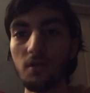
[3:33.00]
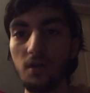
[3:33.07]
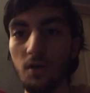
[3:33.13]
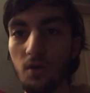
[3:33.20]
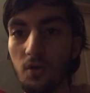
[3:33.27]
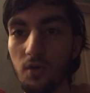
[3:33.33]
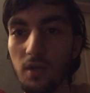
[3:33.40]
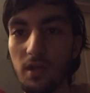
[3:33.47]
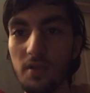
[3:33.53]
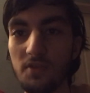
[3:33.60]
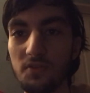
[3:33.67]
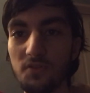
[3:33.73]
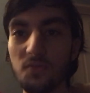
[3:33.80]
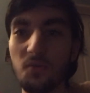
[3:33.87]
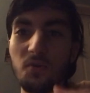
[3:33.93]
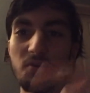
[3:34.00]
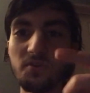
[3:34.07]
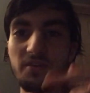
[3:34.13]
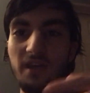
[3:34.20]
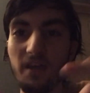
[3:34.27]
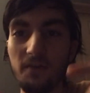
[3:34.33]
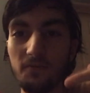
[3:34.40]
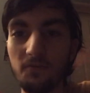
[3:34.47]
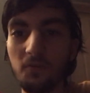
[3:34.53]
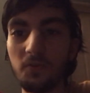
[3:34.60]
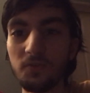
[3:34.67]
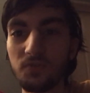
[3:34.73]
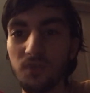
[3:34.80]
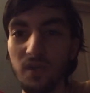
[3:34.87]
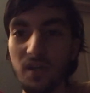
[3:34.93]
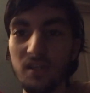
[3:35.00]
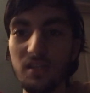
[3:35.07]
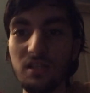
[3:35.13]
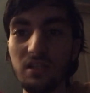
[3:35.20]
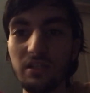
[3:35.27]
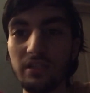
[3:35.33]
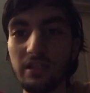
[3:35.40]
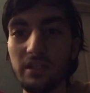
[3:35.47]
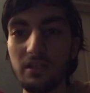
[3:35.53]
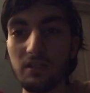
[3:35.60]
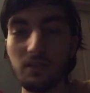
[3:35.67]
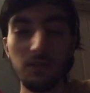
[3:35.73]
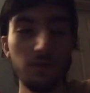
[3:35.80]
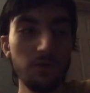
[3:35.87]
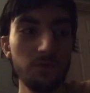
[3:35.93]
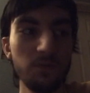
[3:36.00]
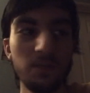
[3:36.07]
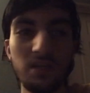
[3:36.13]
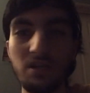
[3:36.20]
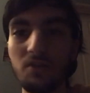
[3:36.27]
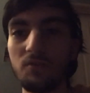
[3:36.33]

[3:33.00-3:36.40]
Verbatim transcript: Okay, the storage got full, so I had to delete a, a video.